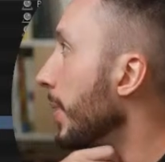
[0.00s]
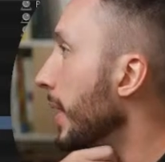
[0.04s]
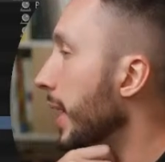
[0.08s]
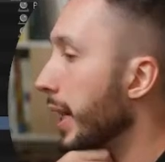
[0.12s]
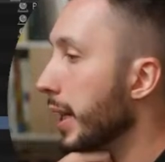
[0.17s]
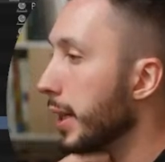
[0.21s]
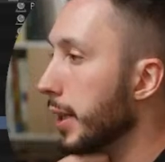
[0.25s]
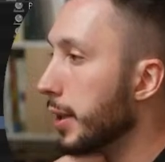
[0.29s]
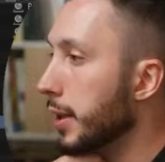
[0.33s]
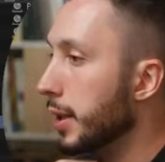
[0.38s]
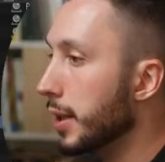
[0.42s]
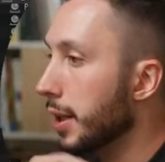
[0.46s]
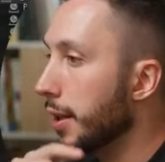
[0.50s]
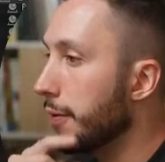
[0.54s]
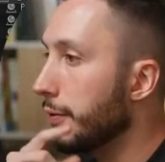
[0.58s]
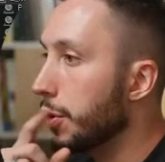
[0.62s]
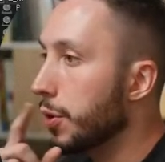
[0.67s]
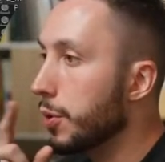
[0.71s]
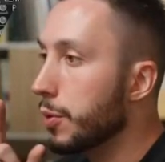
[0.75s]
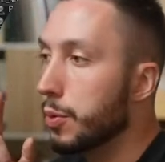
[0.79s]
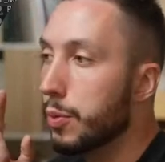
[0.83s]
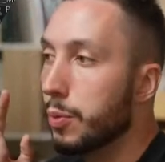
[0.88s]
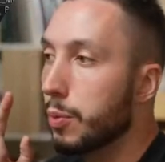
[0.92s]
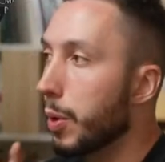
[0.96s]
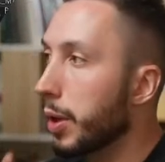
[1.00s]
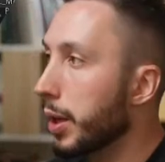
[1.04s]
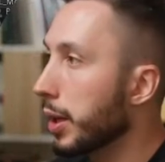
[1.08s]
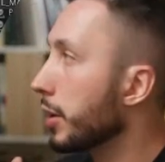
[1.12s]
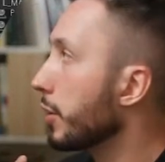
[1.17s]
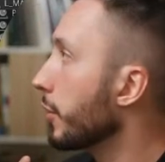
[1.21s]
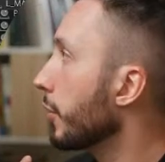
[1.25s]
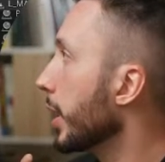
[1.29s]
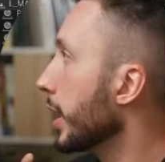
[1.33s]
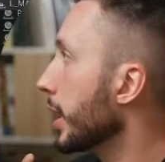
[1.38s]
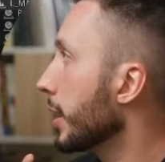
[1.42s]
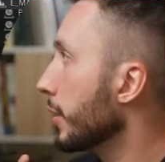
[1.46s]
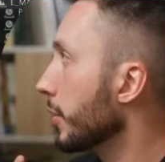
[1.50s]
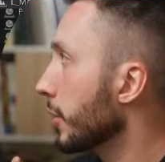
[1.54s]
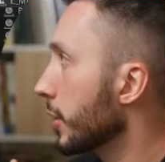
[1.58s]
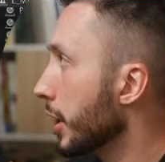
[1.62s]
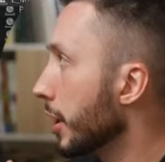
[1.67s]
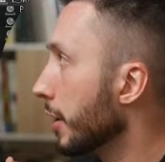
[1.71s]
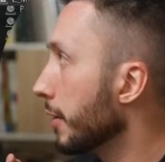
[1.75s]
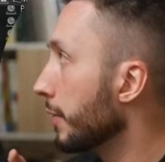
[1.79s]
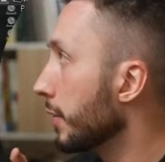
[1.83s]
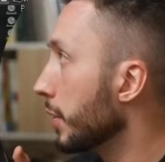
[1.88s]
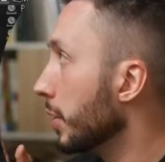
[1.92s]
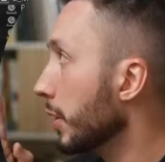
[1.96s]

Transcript: And if you want to create it yourself,